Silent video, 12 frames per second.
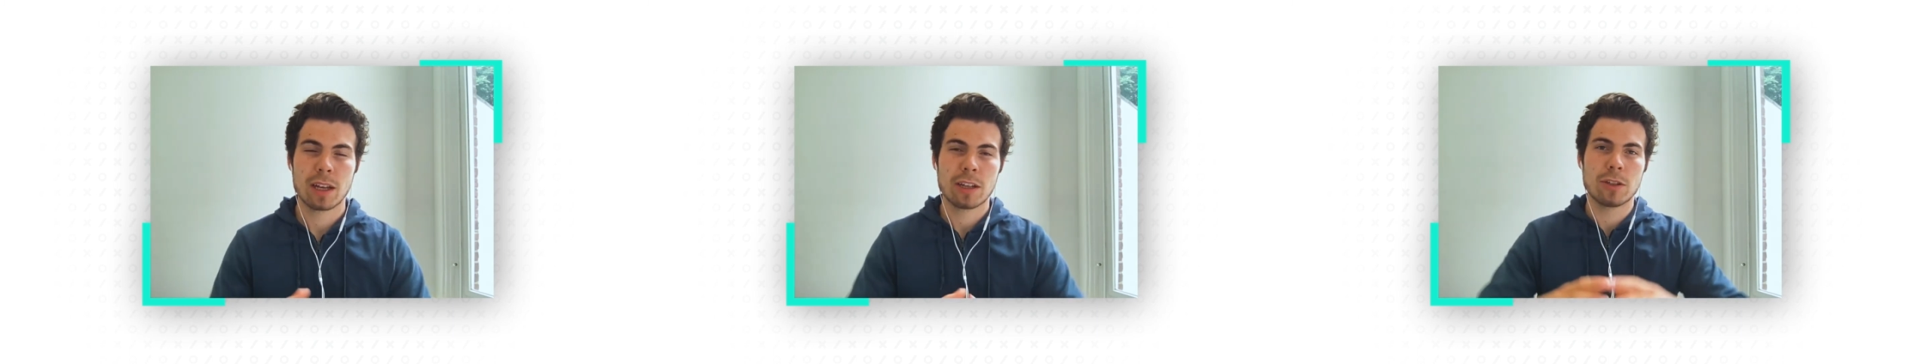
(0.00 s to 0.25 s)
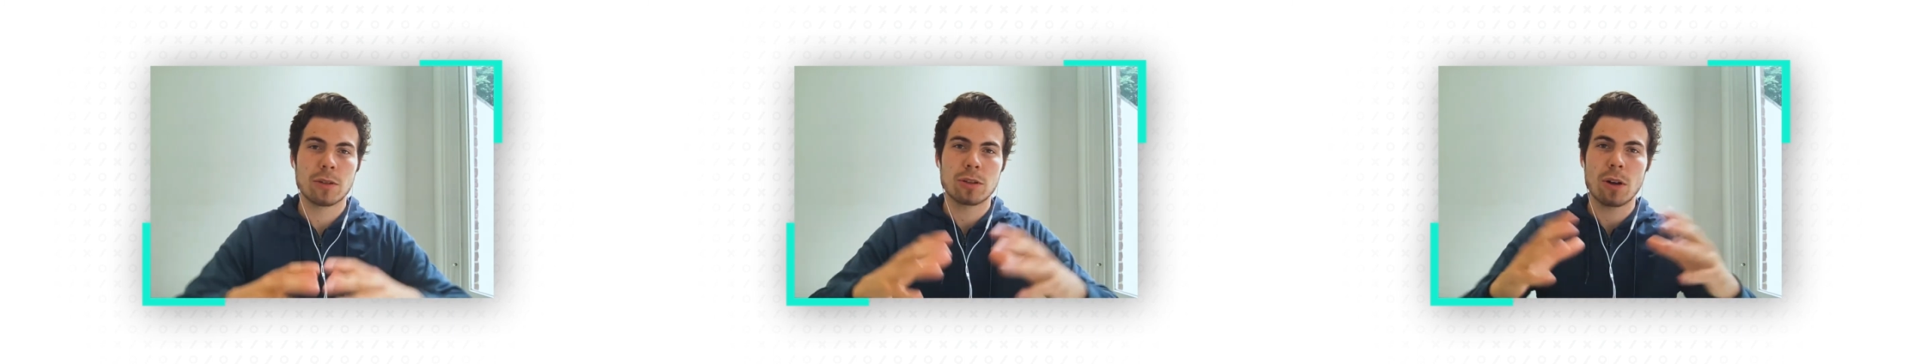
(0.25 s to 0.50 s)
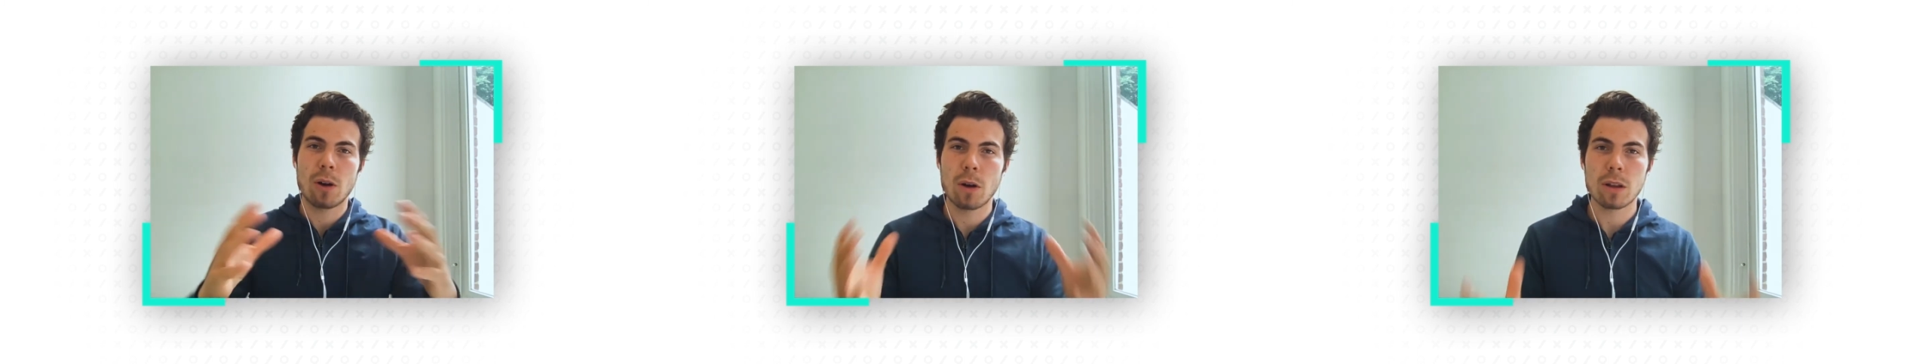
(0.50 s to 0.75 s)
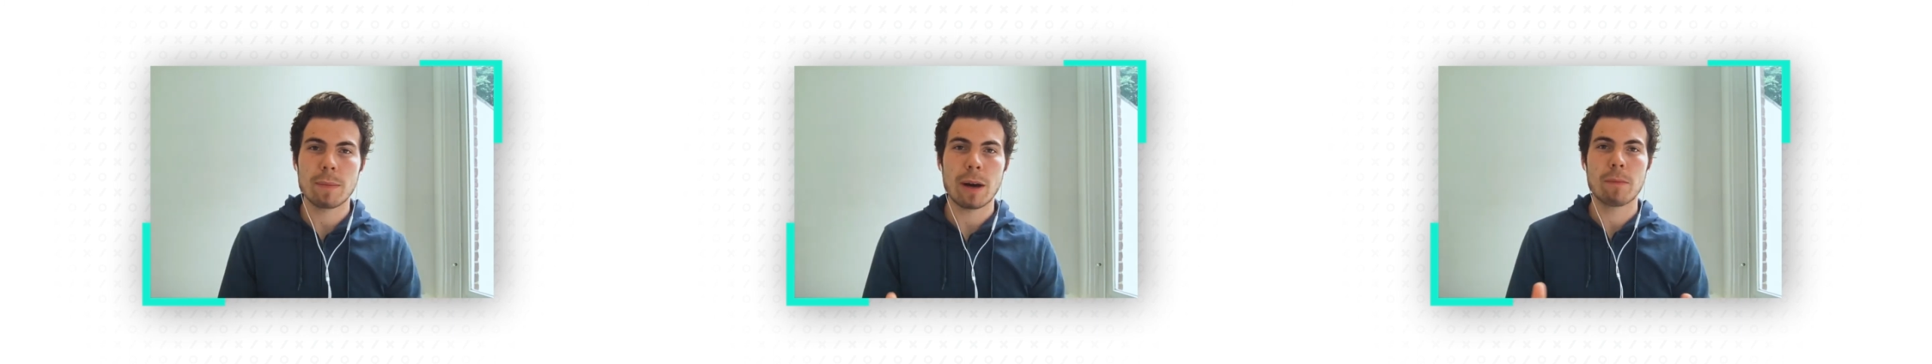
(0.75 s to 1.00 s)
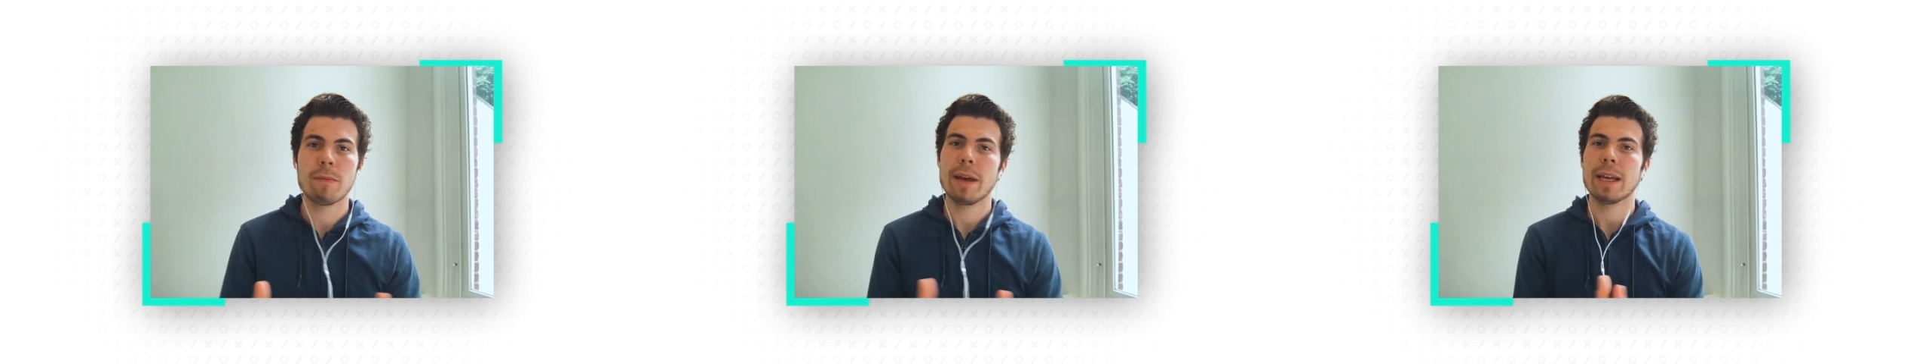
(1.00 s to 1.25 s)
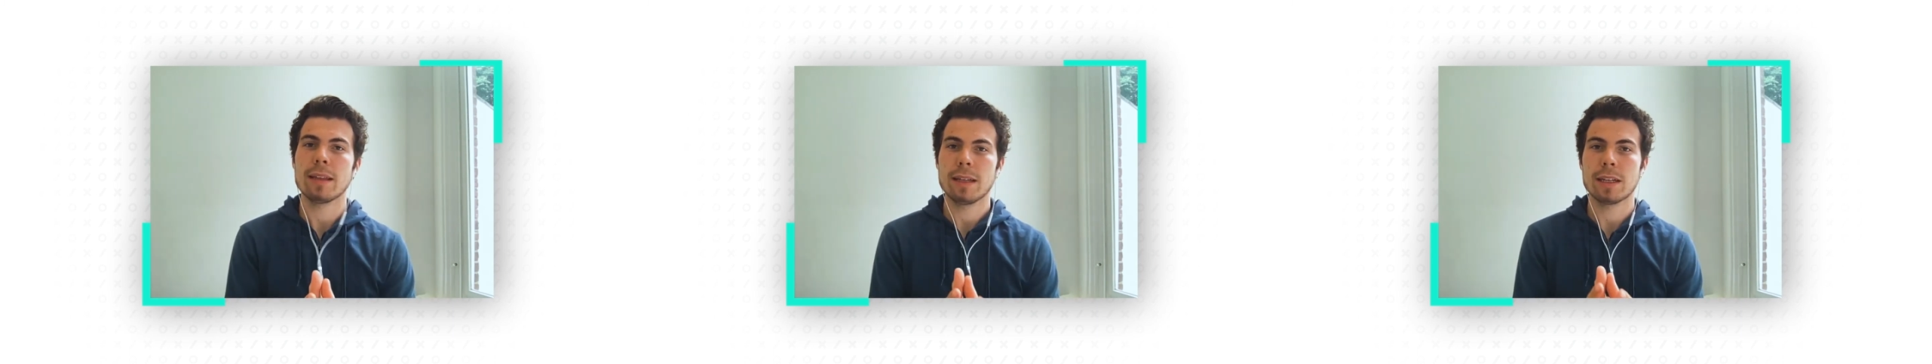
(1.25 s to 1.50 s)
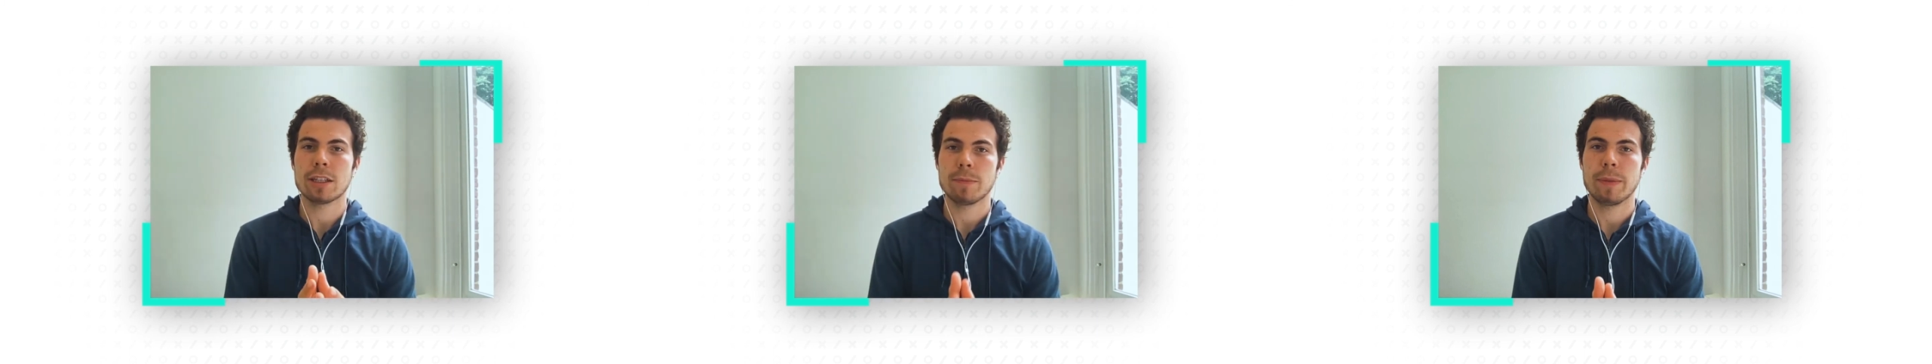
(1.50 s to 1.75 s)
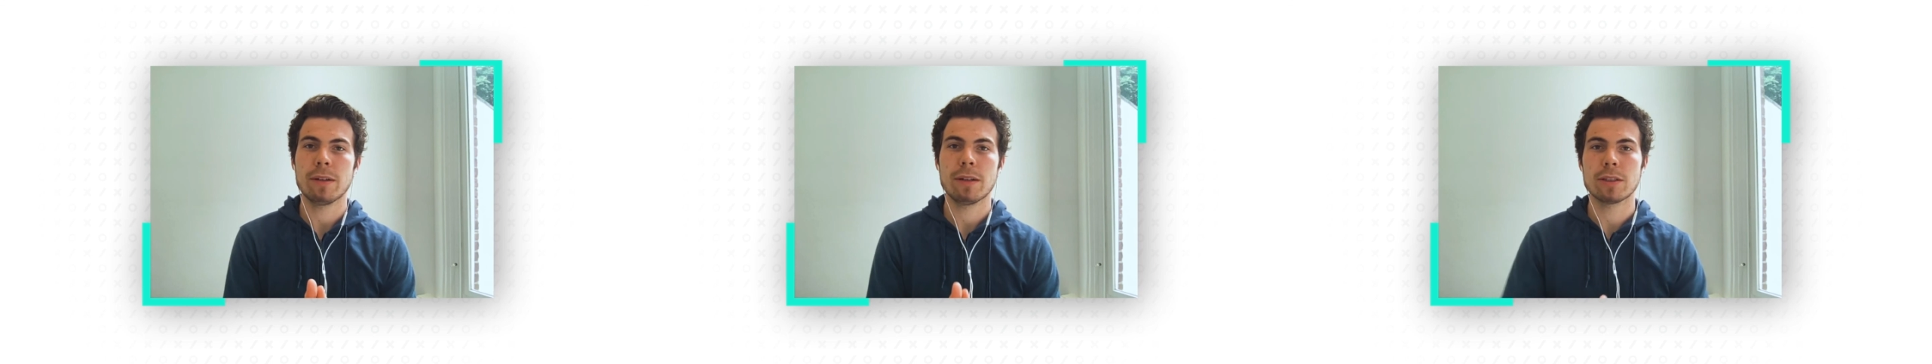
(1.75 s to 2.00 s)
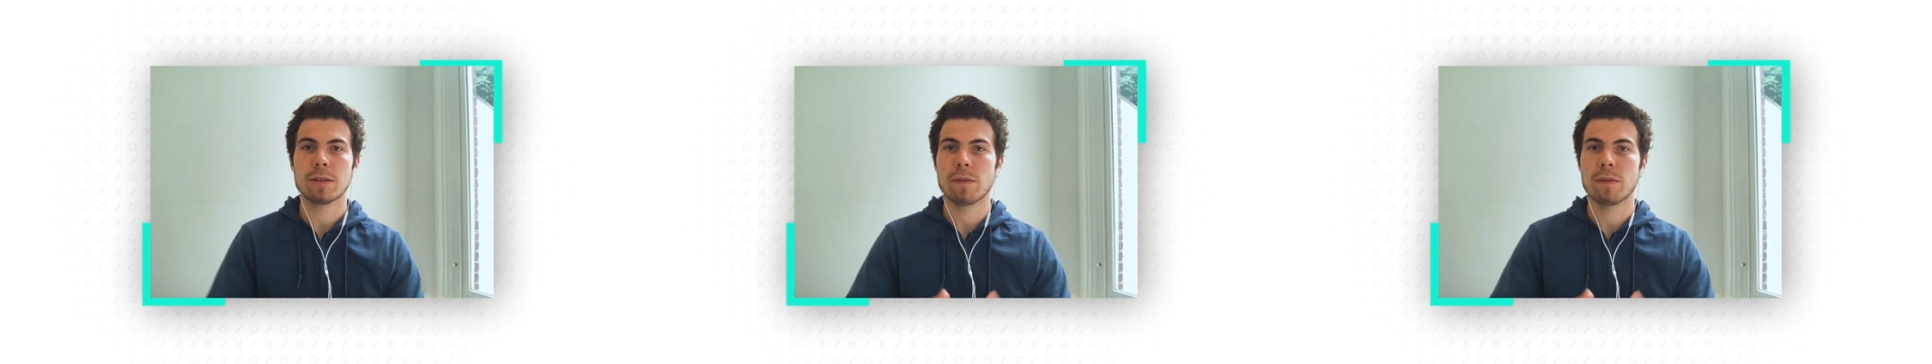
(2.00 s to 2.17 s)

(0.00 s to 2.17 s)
So it's all about making the experience